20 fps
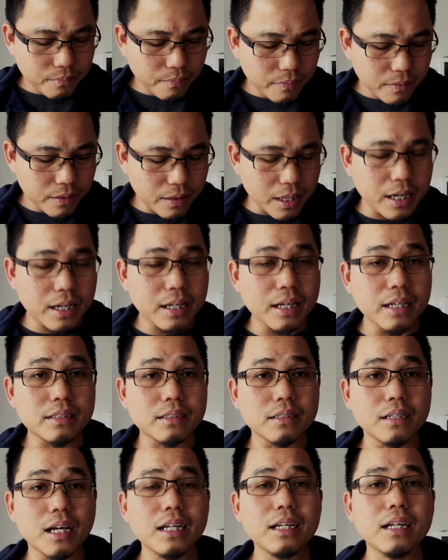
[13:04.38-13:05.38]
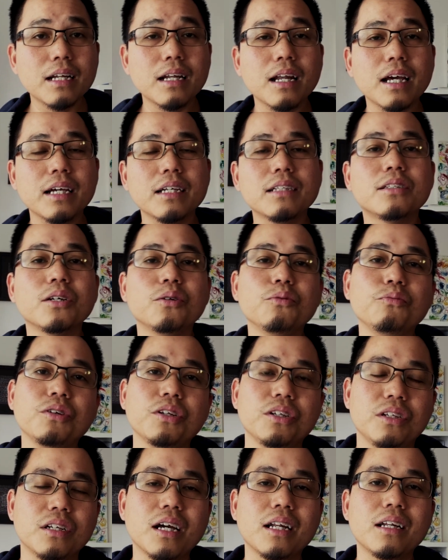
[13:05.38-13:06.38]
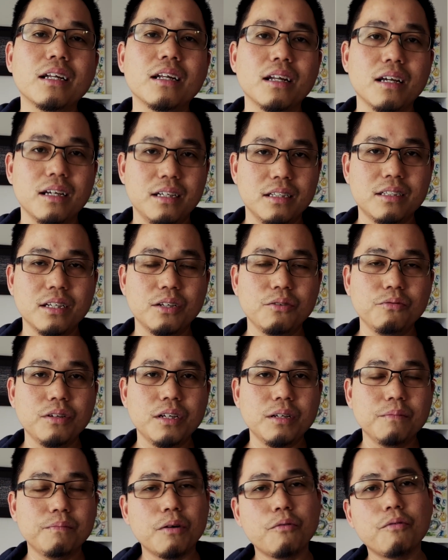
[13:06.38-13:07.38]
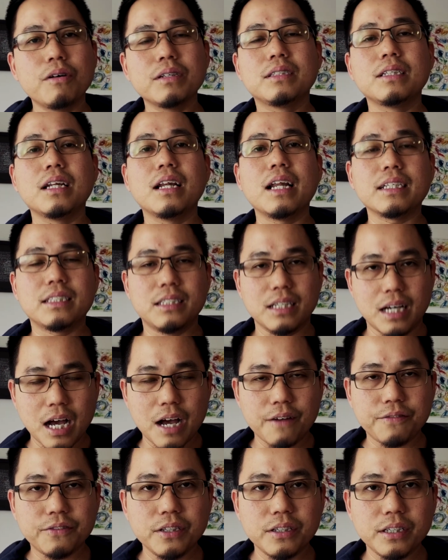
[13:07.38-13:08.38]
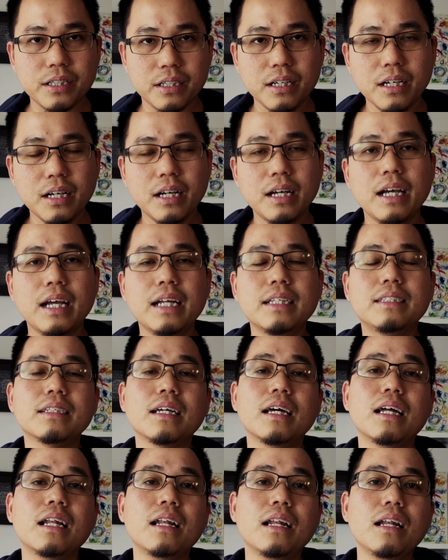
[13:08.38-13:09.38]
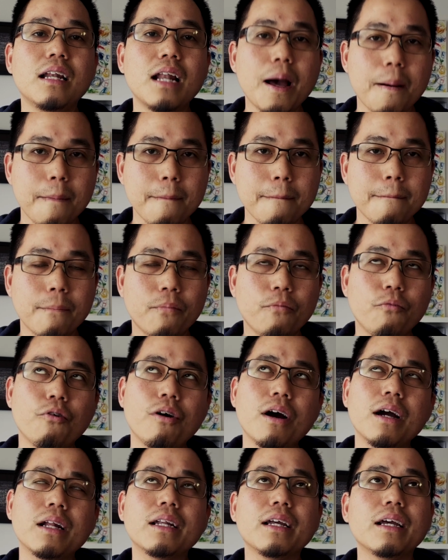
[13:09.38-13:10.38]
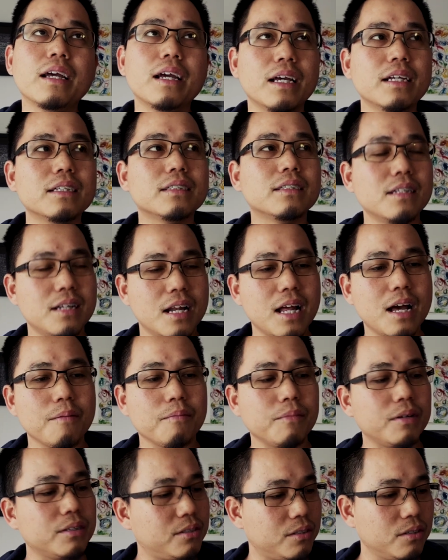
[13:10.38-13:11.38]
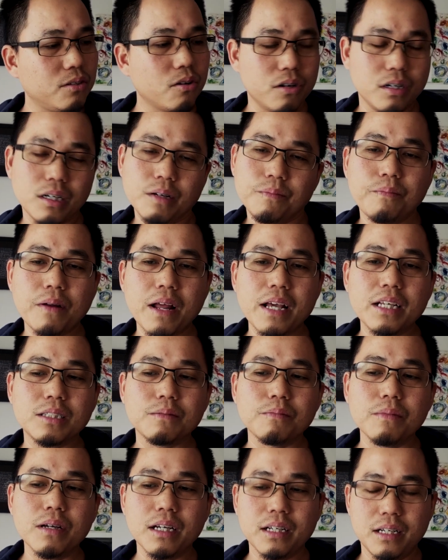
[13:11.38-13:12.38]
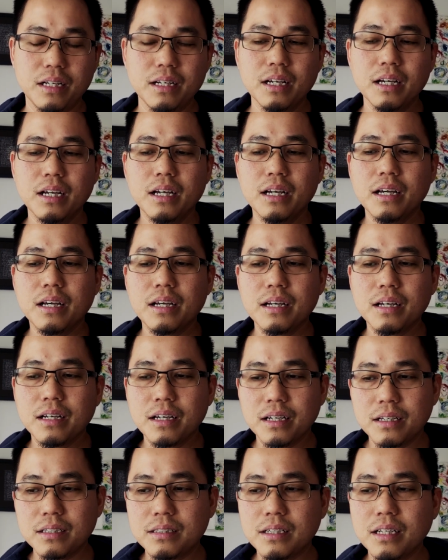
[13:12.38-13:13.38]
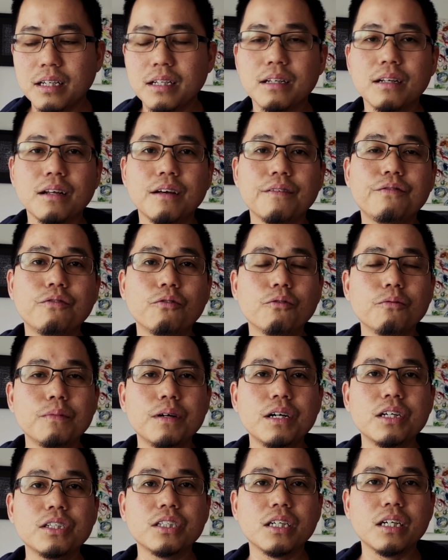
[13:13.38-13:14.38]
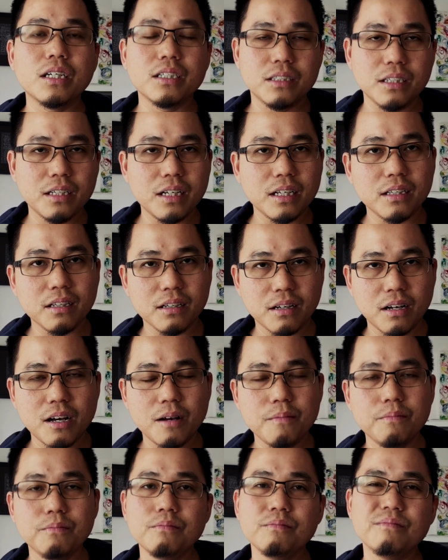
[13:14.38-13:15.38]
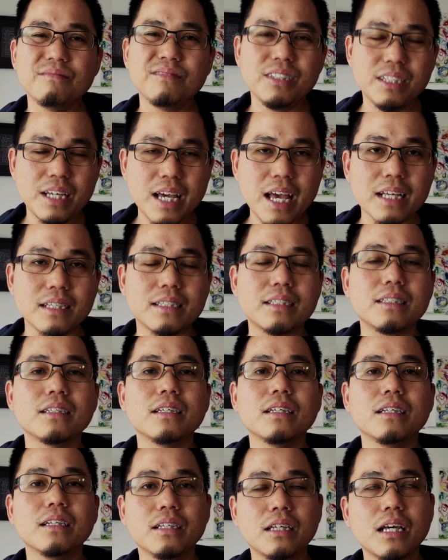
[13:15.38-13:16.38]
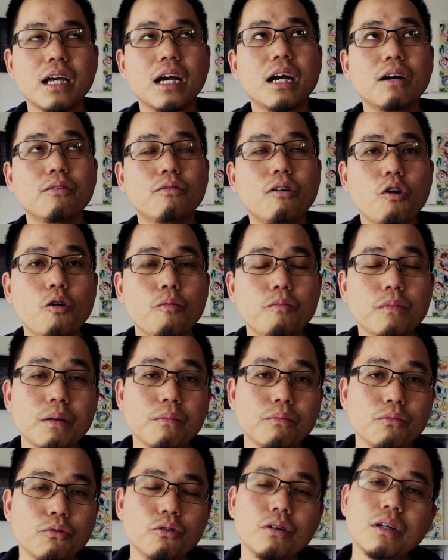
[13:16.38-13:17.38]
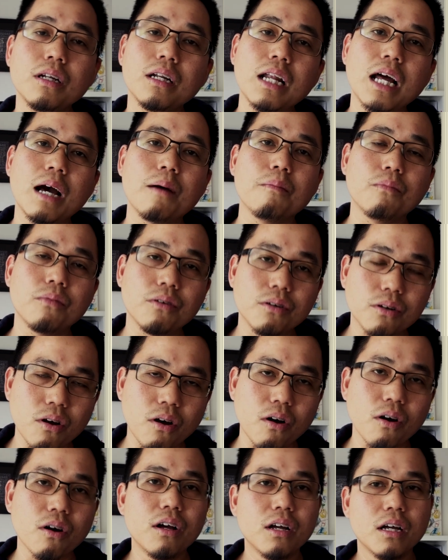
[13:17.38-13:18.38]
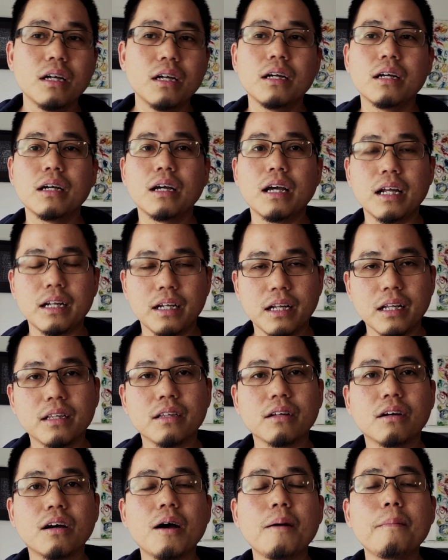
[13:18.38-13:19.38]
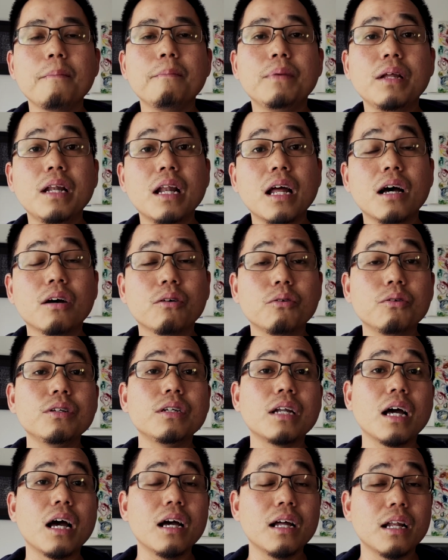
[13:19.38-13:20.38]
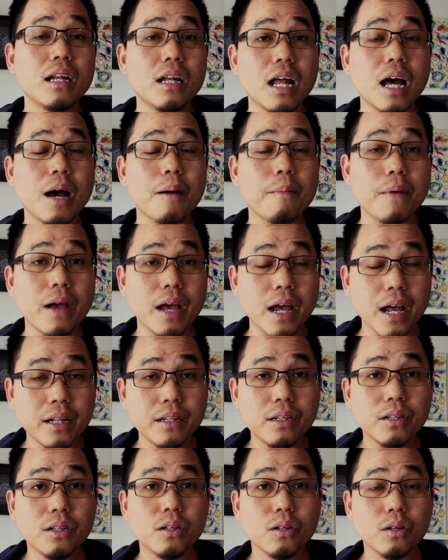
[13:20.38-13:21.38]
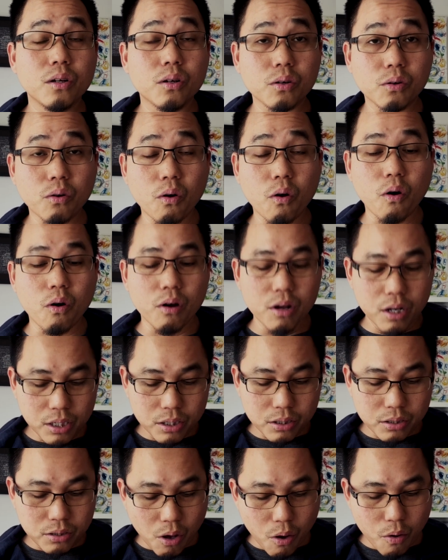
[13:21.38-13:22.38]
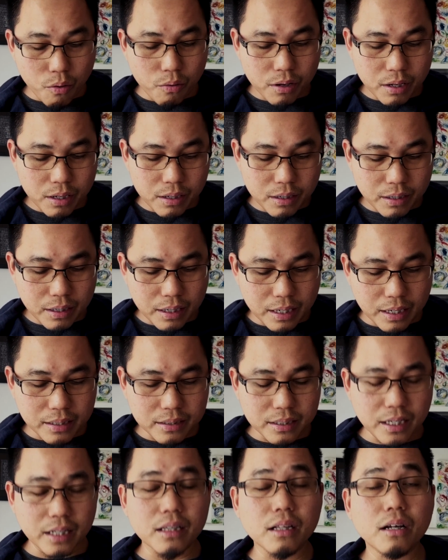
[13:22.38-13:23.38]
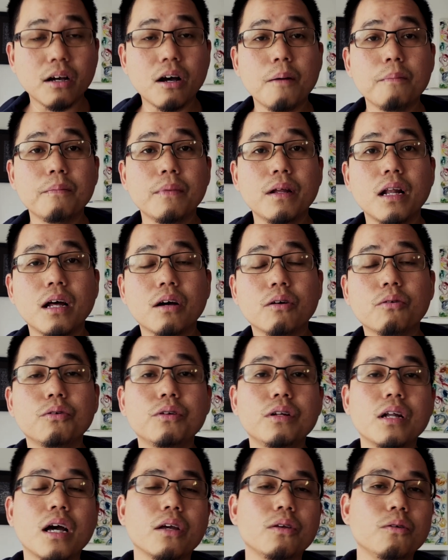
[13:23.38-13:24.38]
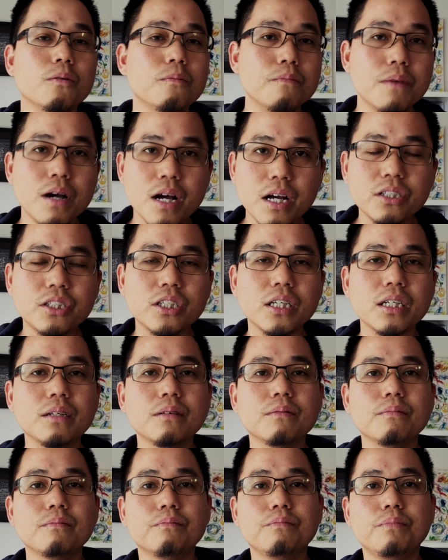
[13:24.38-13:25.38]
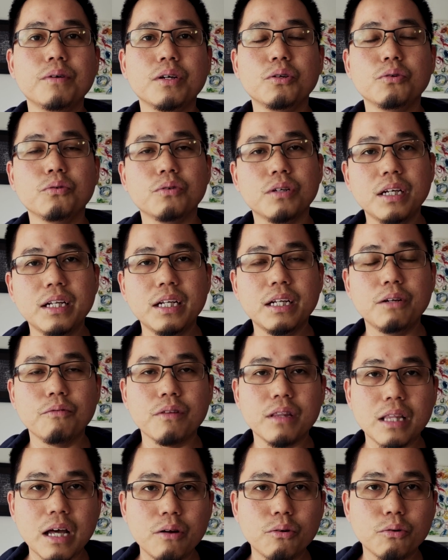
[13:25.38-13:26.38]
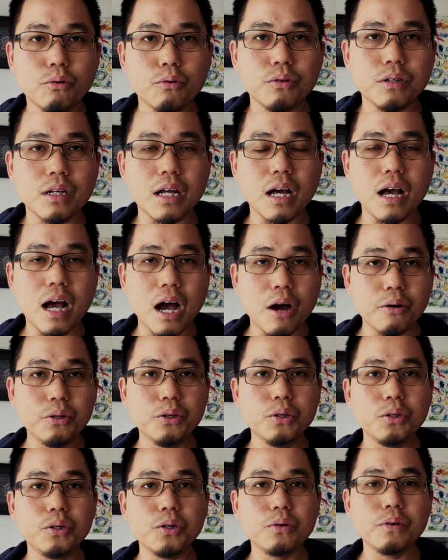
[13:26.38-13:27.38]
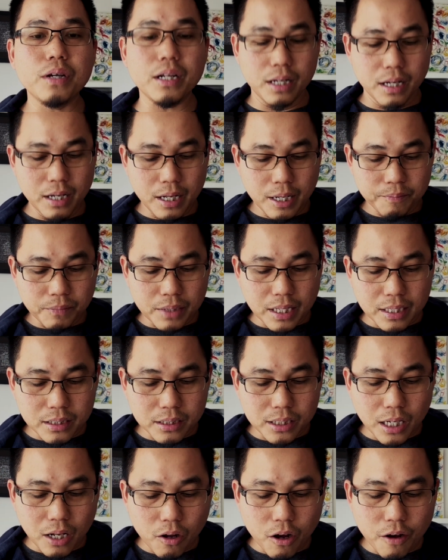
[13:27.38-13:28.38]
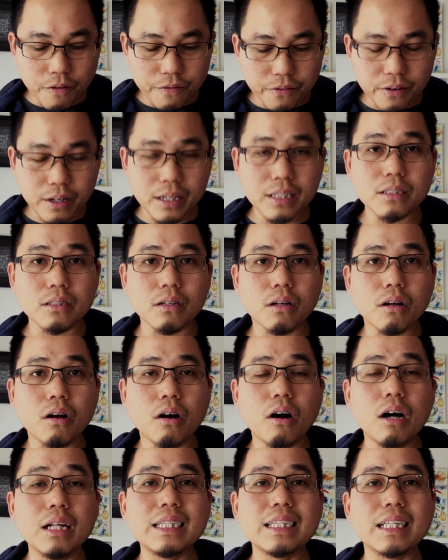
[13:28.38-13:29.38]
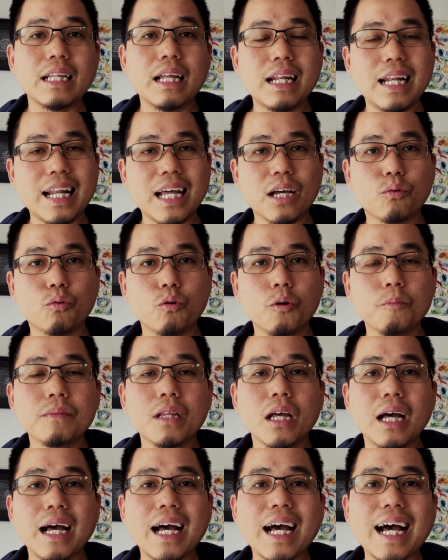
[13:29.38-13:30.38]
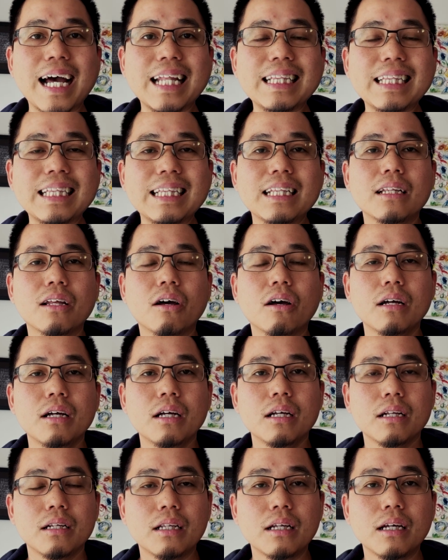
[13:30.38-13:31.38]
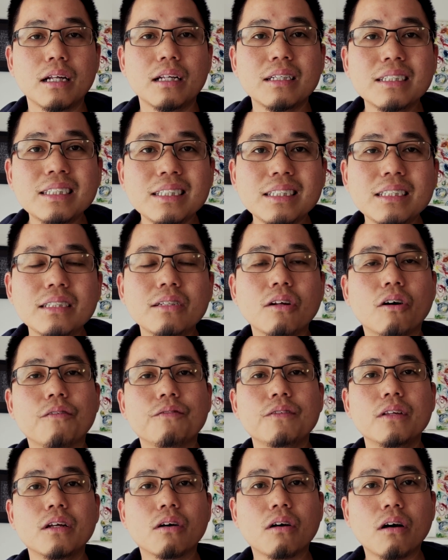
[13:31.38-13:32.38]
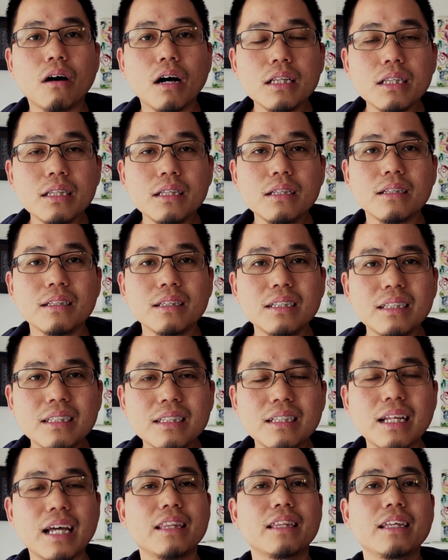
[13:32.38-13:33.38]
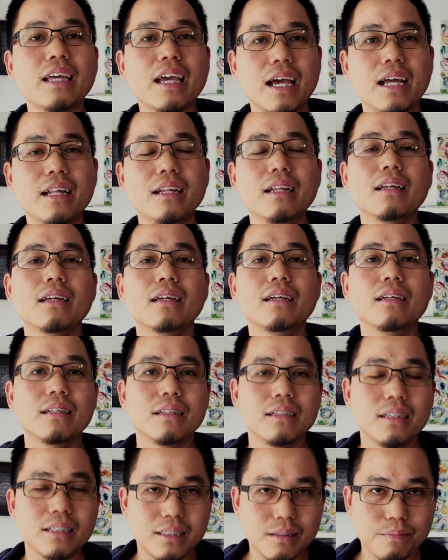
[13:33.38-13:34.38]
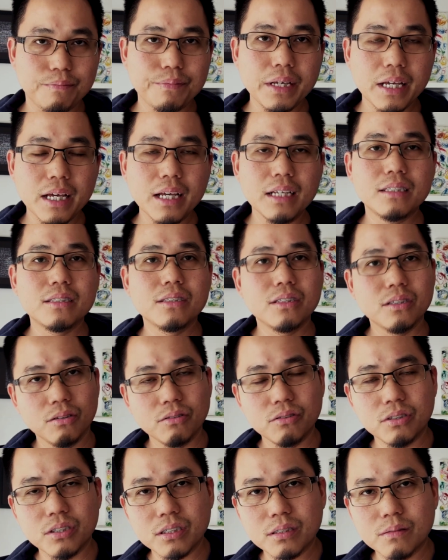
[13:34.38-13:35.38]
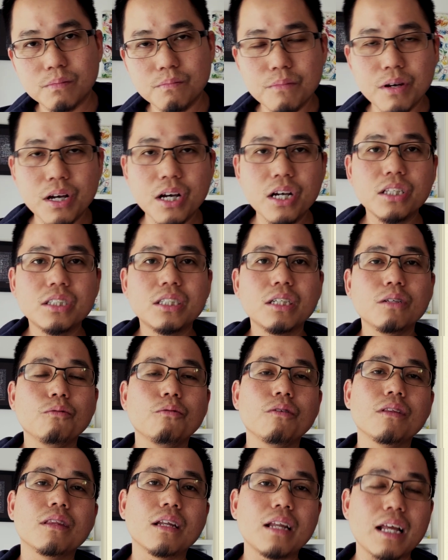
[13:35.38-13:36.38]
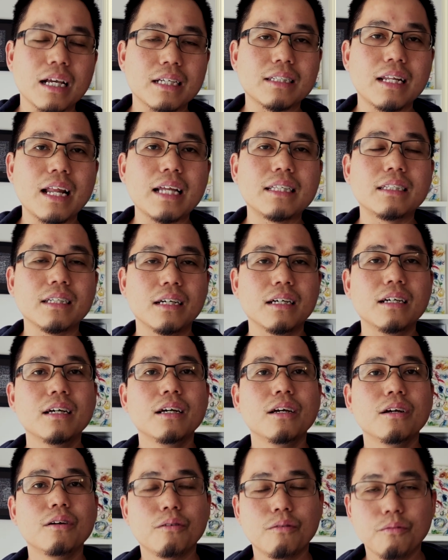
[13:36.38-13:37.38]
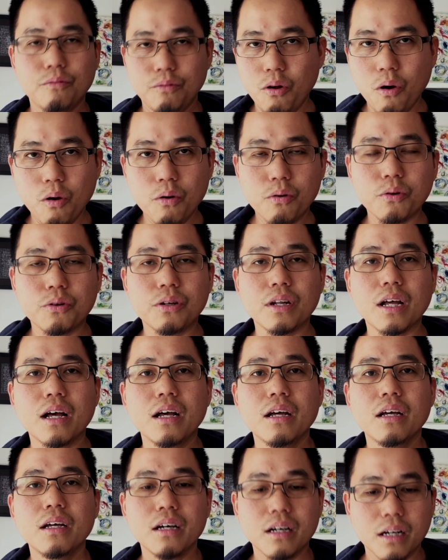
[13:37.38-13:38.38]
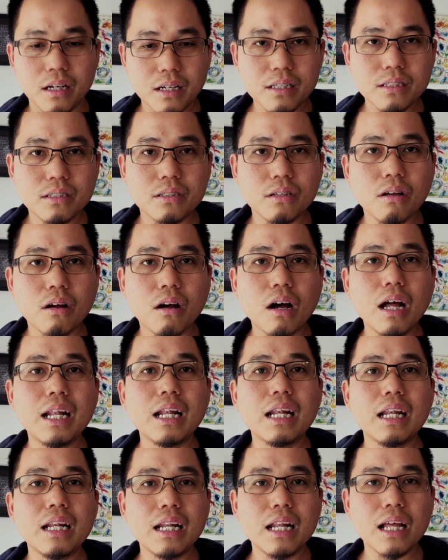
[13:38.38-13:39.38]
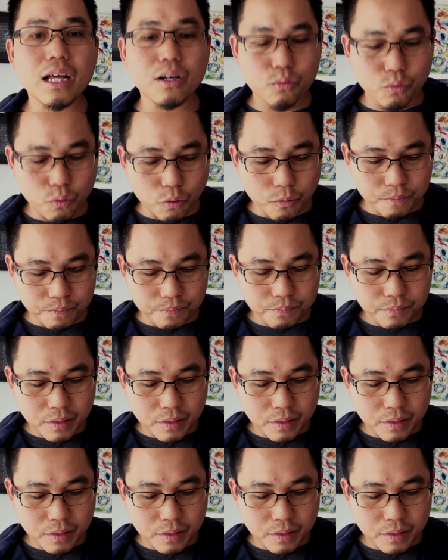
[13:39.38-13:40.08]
That is non-aligned tanween, non-aligned tanween. But what's the letter after it? It's a lam. What is lam? It's not replacement. Is it a full merger? Is it idgham? Yes. Ya waw mim nun lam ra. And idgham bila gunna, lam and ra. So it's idgham bila gunna. You merge it, but you read it without gunna. How do you do it? Instead of rizqan lakum, an, the n of the qan, n at the end, disappears. You just merge it with the next letter, no gunna. Rizqan lakum.